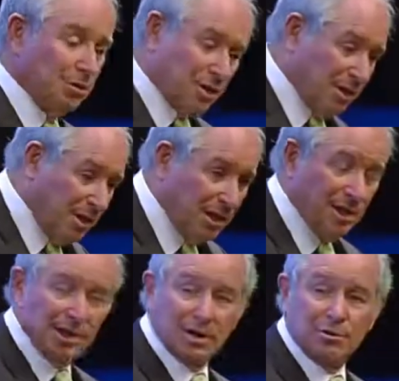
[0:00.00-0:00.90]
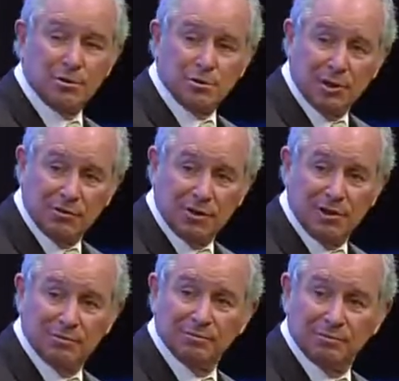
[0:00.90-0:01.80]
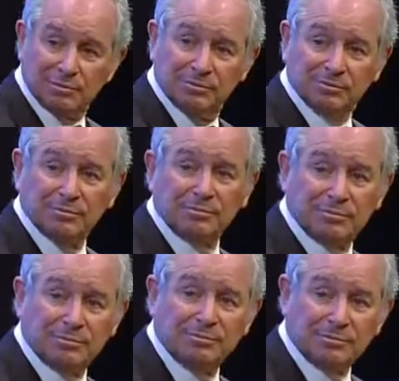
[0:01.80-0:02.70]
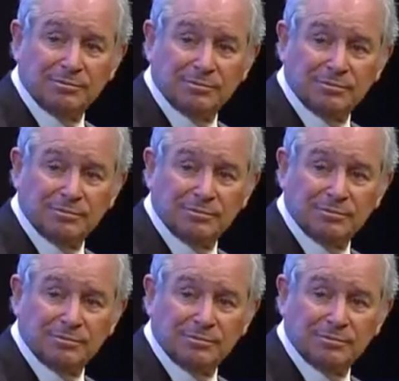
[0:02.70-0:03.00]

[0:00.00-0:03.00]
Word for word: you're going to need another 25. Yeah.